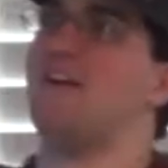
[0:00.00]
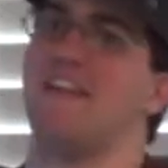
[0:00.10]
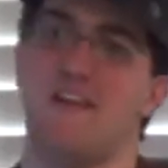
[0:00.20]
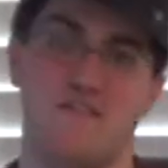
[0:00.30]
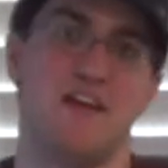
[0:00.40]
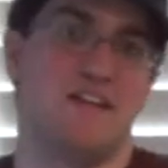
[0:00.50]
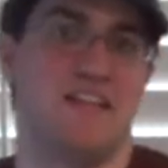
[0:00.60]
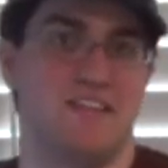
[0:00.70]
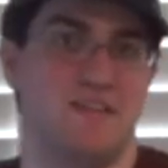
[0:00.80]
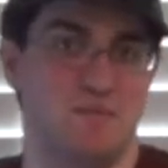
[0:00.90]
And then I found
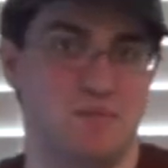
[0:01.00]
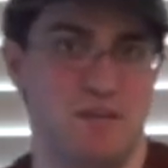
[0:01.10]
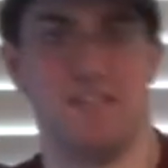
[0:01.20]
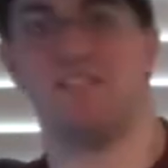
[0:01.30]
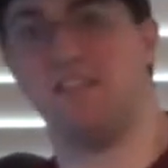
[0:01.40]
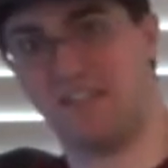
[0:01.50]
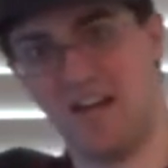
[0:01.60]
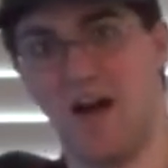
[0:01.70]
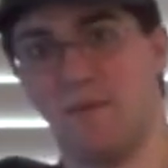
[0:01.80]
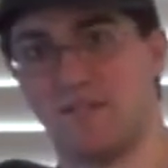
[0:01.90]
out that it was based on a
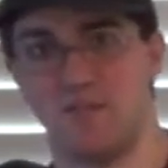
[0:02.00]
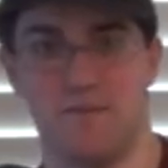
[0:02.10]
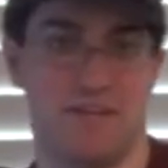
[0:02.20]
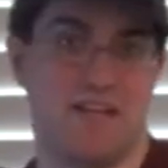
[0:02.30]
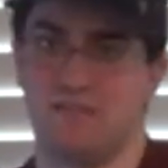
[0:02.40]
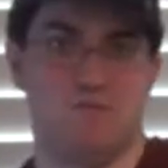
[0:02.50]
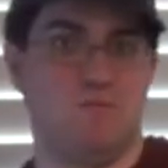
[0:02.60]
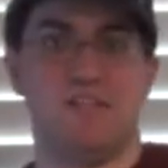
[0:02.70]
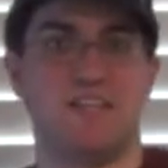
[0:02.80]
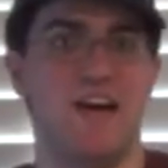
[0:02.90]
comic, so I'm like, I'll just
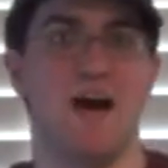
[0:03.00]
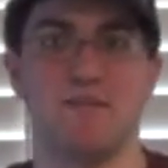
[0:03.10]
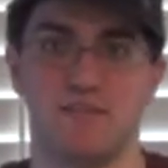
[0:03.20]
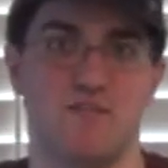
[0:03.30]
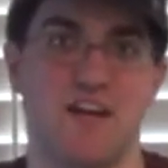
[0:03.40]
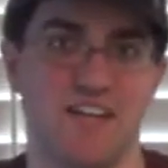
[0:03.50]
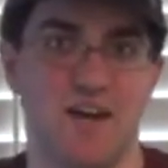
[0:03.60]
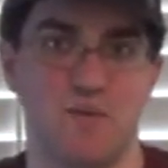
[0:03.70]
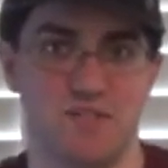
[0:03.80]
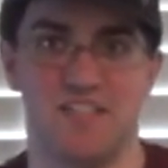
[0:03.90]
read the comic to find
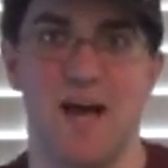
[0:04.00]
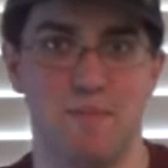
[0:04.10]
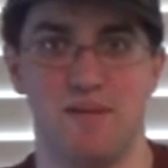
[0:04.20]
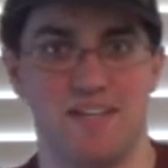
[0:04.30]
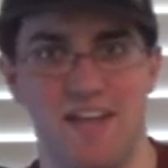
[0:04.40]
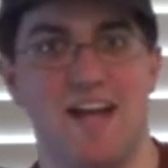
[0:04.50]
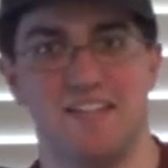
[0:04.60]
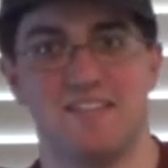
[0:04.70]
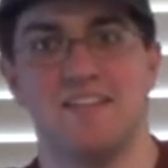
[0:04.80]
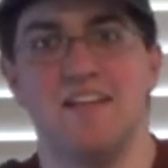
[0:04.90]
out what's happening
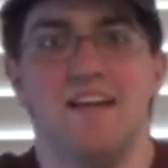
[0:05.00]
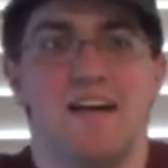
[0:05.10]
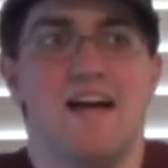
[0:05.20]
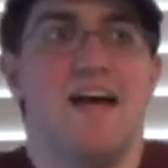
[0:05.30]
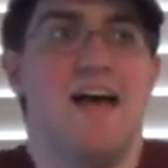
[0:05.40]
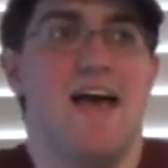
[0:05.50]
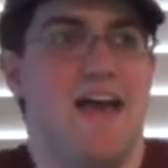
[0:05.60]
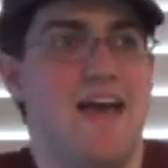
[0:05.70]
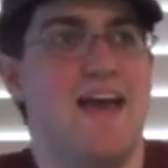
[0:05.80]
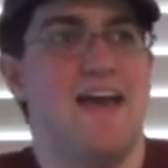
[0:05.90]
next.
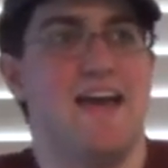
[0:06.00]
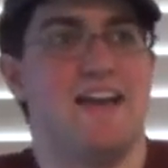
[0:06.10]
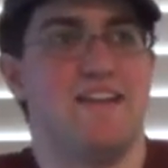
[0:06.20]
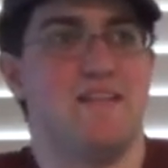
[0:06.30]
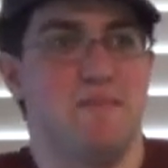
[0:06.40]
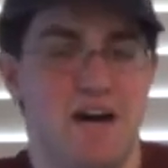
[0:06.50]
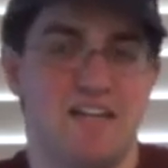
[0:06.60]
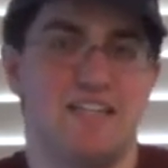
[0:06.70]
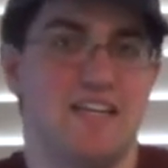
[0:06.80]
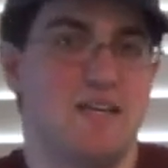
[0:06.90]
And the
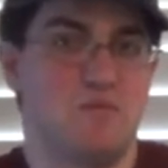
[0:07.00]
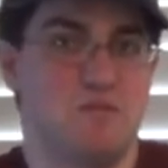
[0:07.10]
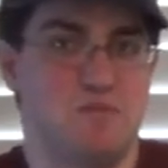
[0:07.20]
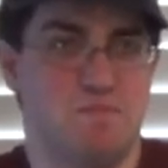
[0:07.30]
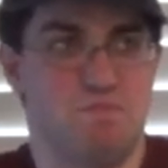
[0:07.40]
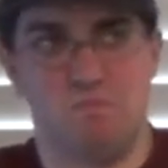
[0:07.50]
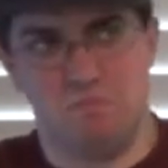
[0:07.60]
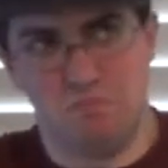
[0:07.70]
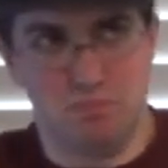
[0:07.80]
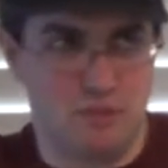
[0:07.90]
manga was
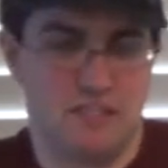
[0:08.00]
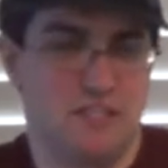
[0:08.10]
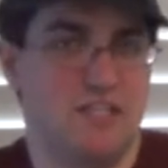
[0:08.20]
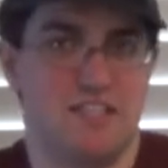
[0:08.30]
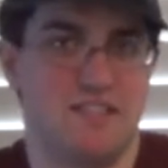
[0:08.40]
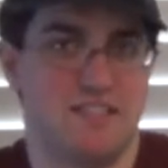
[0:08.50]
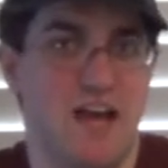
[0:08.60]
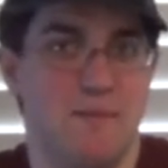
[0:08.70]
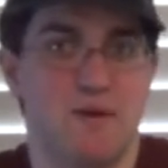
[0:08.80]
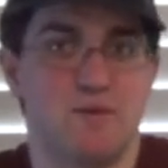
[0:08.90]
pretty good at the
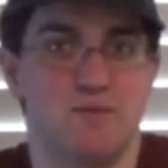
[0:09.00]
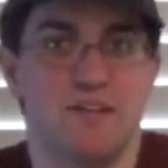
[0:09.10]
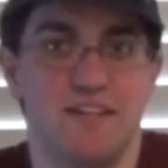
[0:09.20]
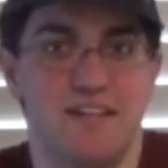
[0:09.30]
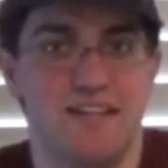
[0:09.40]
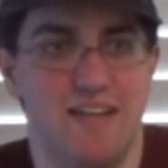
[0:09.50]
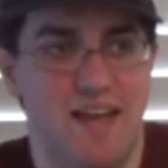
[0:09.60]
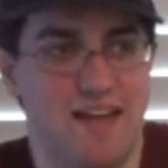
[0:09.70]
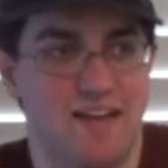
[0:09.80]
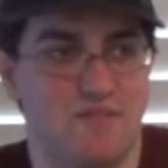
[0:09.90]
time I was reading it,
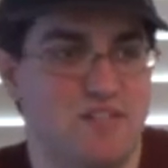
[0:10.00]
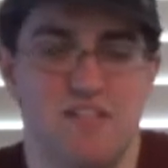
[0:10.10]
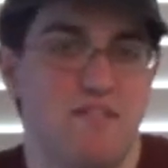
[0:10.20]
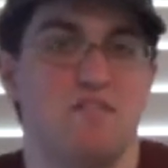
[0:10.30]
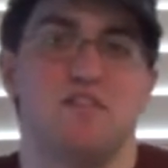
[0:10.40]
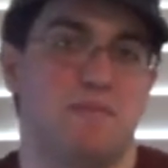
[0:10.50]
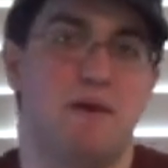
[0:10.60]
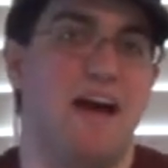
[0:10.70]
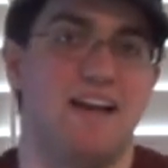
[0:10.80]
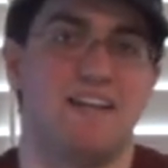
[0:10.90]
and I've just never looked
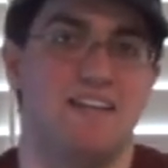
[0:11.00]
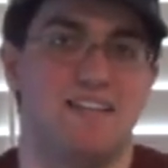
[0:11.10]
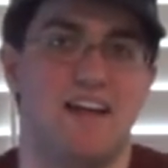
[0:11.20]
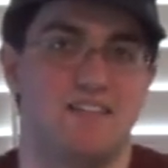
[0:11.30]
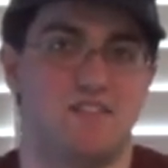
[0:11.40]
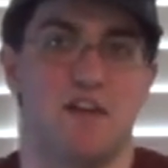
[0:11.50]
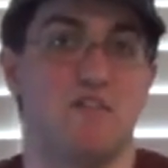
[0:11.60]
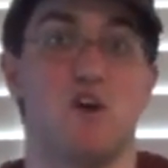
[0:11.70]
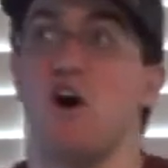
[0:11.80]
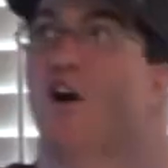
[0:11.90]
back. I
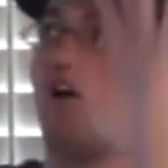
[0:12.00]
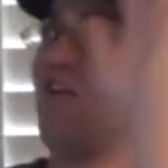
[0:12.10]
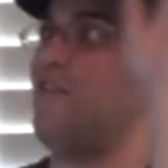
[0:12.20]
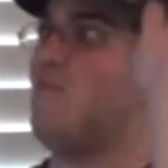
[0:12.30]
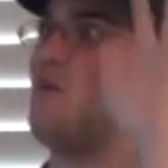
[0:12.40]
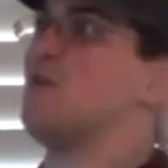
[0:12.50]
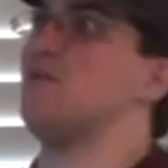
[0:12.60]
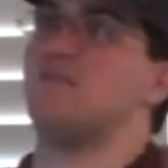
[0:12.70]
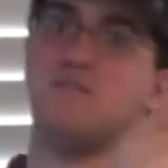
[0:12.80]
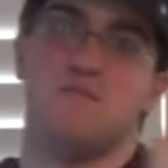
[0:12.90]
discovered all the
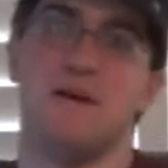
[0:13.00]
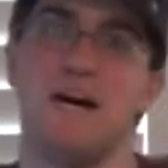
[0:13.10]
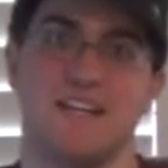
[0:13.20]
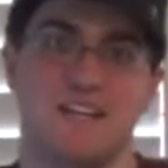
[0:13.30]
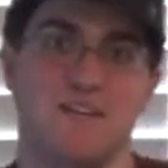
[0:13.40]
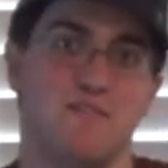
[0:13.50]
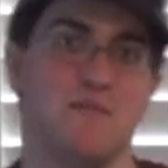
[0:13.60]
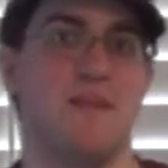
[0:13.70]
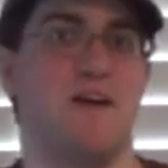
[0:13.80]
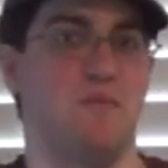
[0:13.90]
worlds of manga
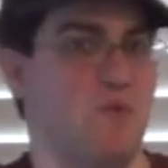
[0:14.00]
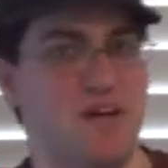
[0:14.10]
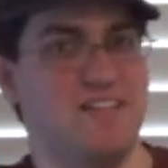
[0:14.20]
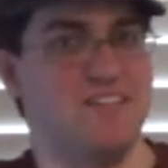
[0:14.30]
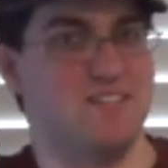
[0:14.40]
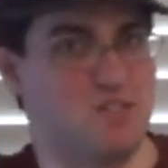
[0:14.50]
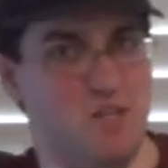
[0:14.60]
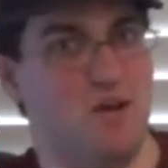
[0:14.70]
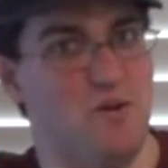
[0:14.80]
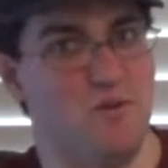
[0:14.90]
from that one
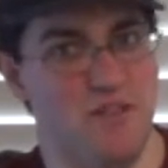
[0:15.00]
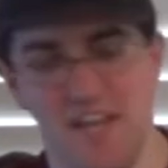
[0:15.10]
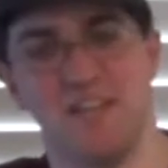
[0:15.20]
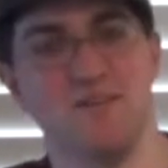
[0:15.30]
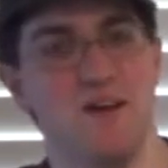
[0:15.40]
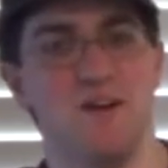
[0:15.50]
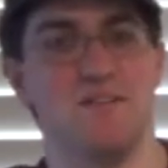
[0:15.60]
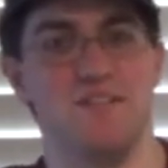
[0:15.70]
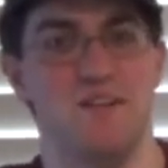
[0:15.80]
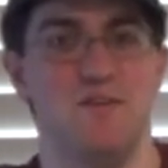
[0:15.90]
show. Thank you,
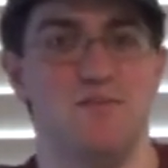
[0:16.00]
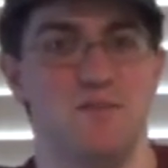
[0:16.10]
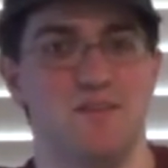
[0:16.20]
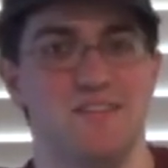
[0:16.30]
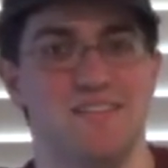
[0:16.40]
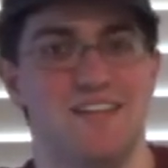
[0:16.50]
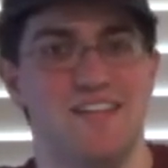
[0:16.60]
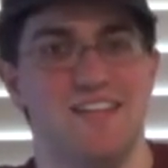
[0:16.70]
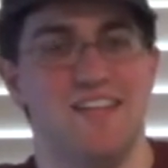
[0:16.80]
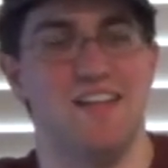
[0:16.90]
Naruto, for
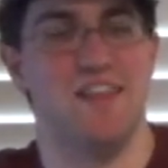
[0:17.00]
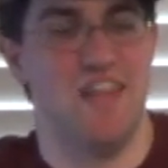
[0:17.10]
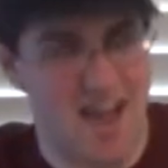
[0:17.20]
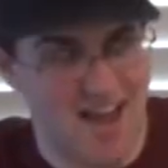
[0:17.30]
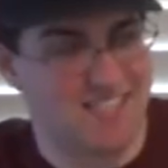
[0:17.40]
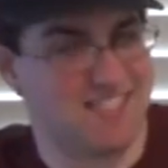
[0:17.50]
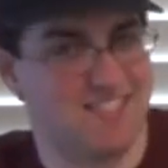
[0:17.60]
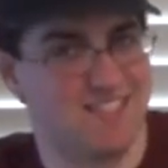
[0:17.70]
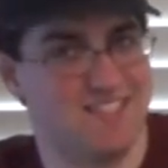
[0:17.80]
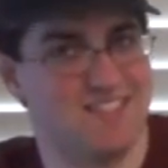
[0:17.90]
that.